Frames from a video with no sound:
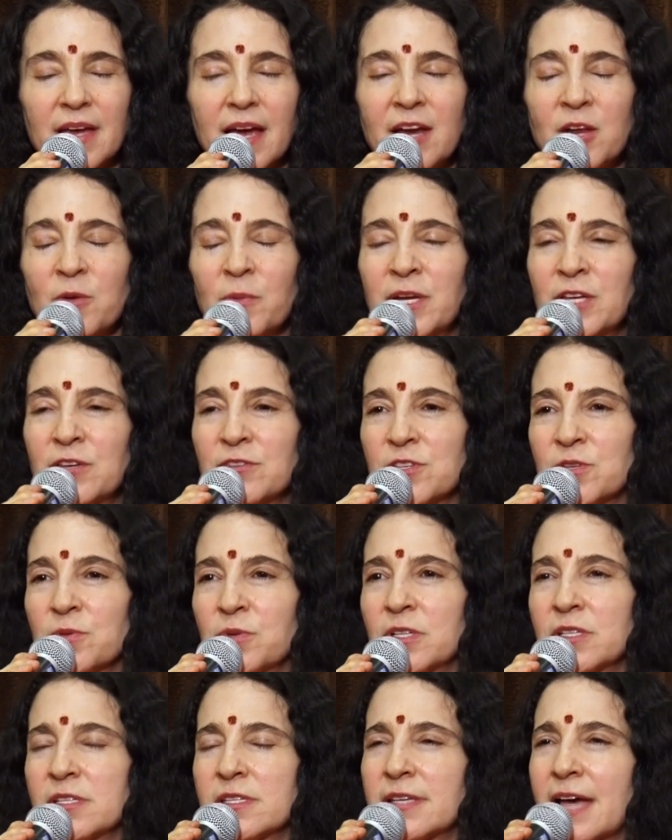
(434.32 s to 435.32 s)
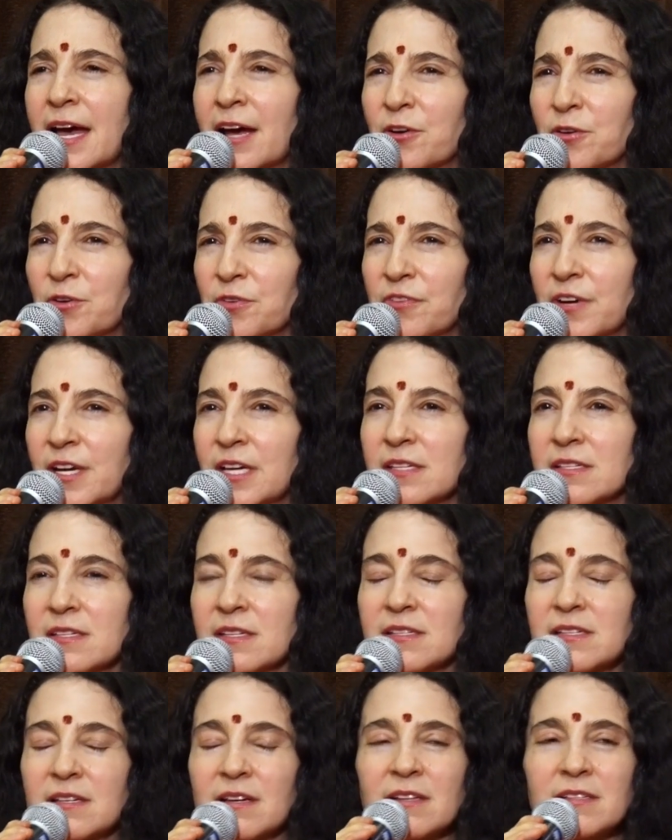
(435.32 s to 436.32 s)
I don't want to use the word sacrifice,
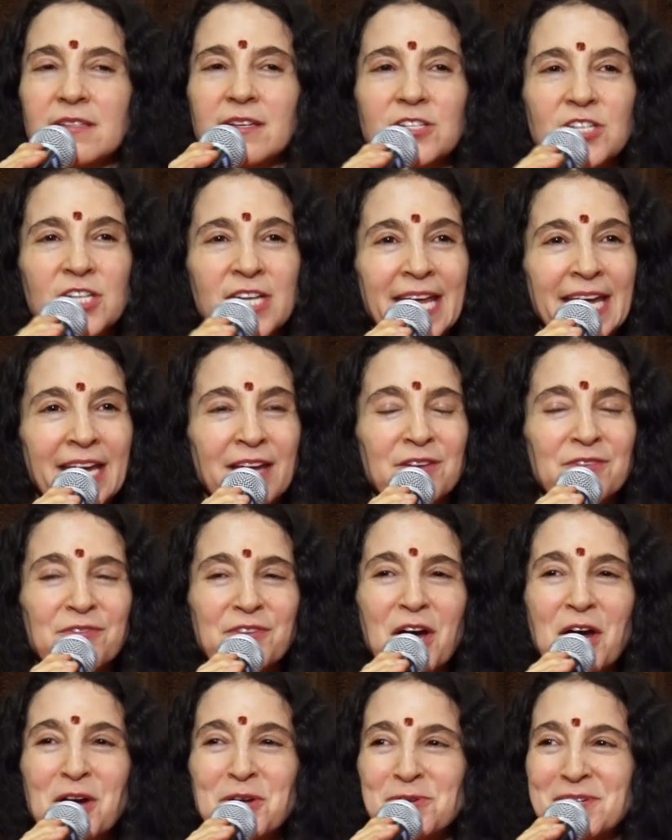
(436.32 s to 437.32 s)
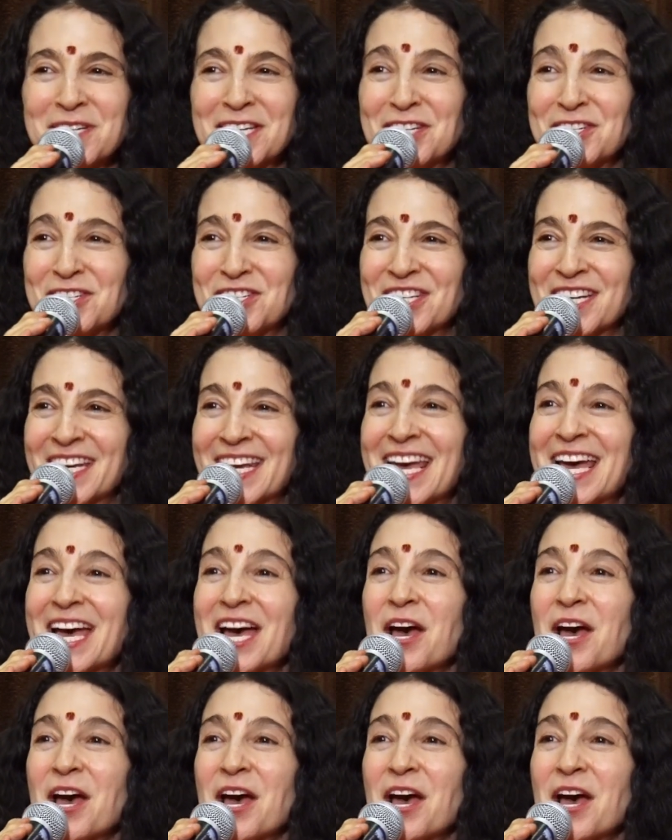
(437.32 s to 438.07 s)
it's got such a negative connotation,